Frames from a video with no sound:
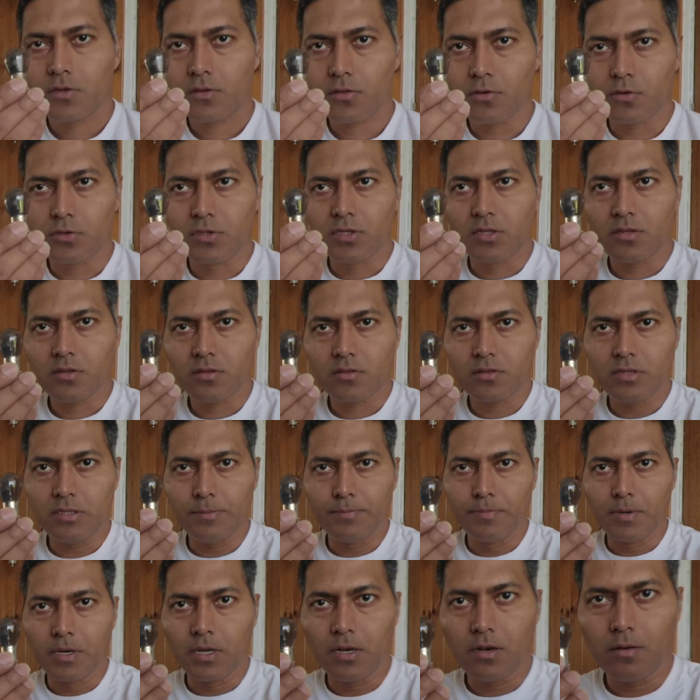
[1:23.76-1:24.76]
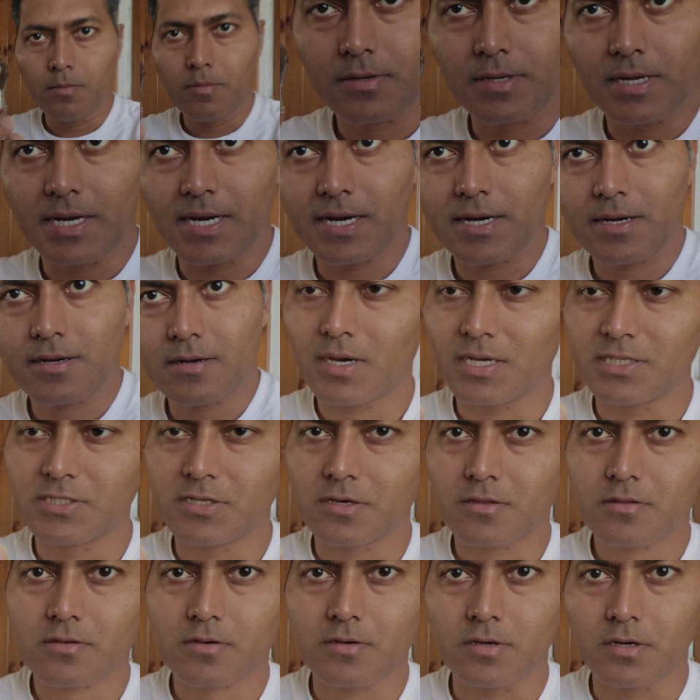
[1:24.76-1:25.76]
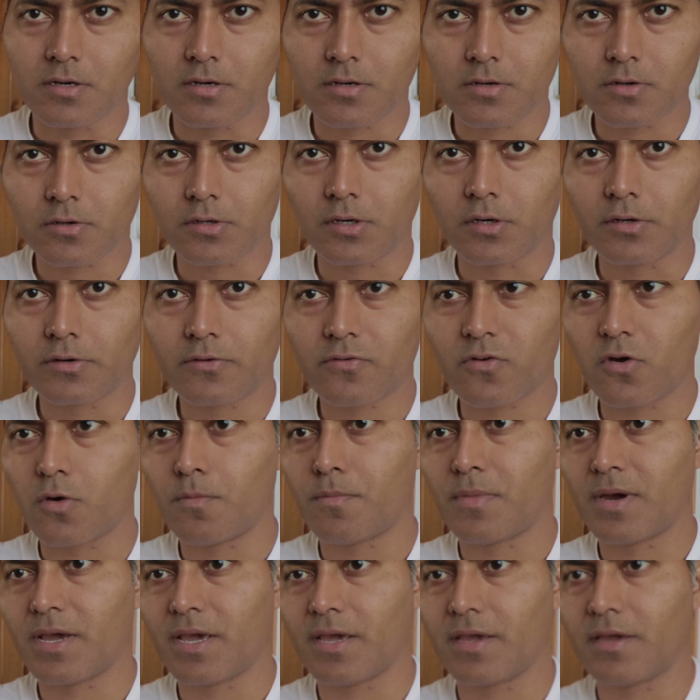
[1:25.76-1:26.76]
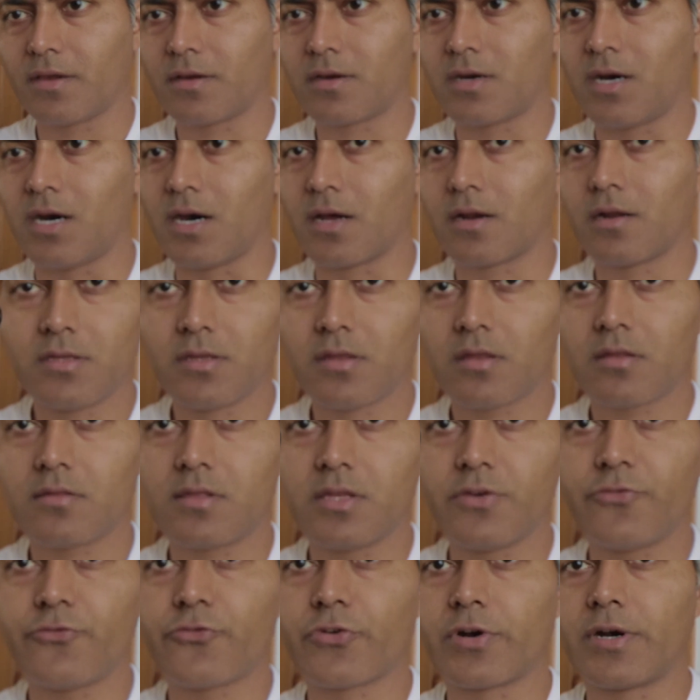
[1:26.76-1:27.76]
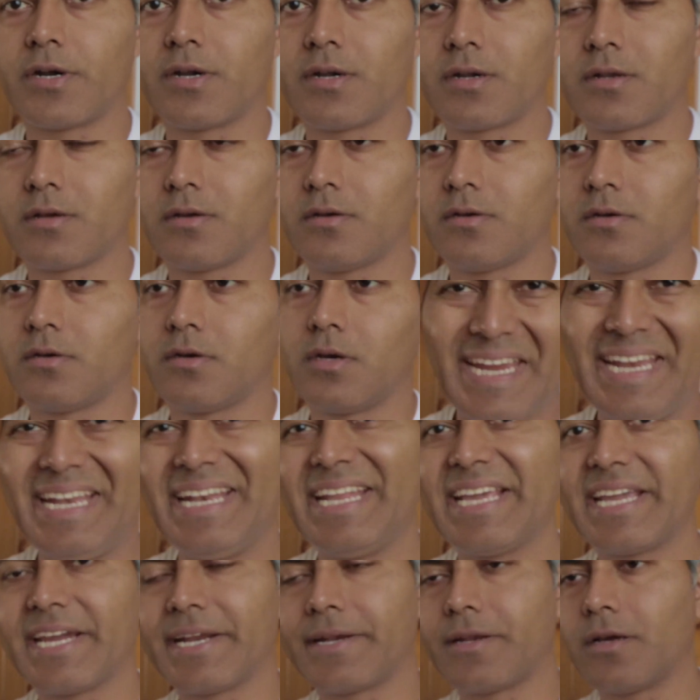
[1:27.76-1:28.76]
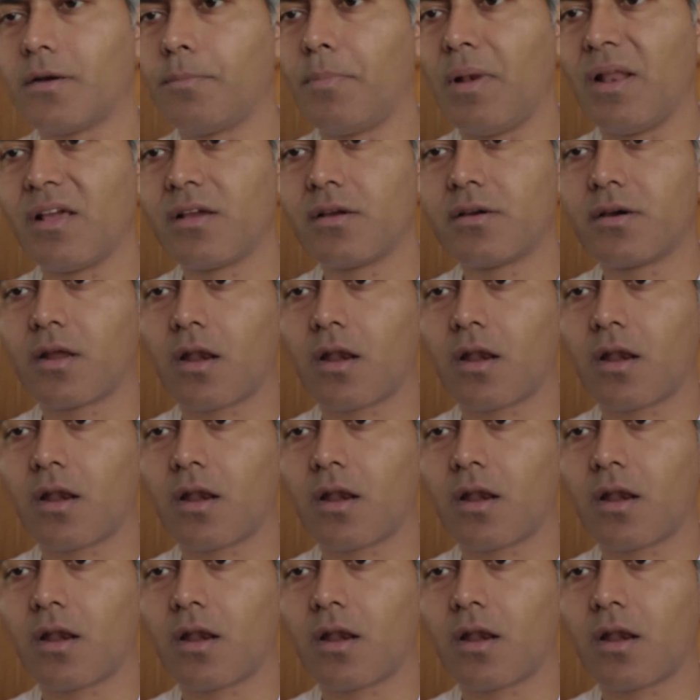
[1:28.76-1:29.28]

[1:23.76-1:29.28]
So this is the bulb that I just took out from my car. This is the front indicator blinker